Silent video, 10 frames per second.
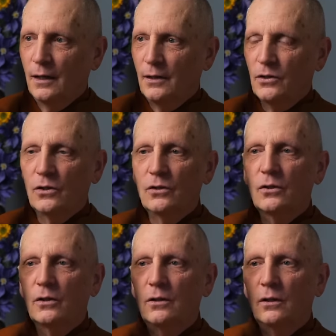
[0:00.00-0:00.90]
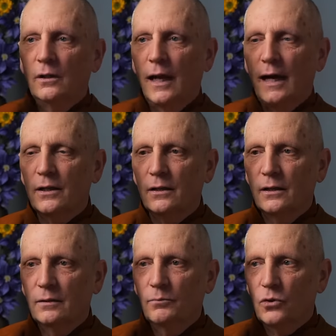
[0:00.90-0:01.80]
This is the, la-
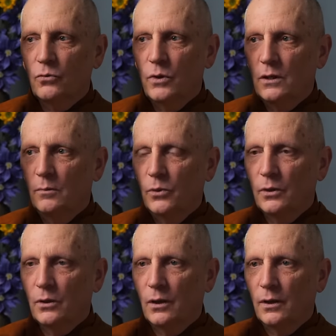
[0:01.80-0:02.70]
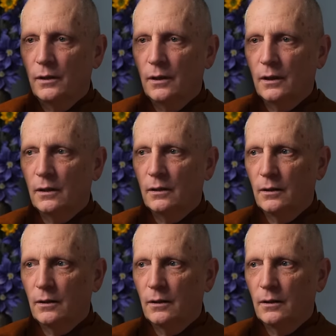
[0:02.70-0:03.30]
the most recent book on, uh,